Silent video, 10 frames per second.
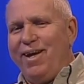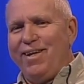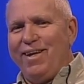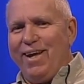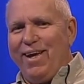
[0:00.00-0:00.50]

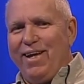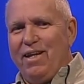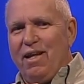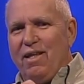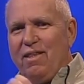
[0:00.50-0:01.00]
And,
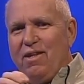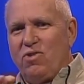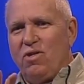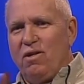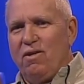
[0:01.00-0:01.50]
and
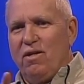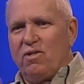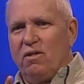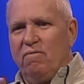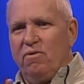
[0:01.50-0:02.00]
this
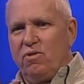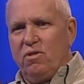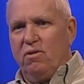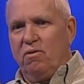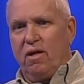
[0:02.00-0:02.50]
internet stuff is
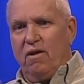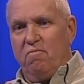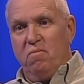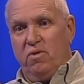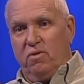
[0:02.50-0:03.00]
still
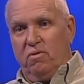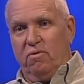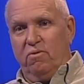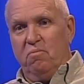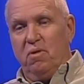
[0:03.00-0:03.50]
kind of
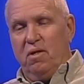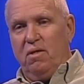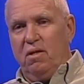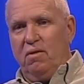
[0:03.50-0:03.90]
mystical to me.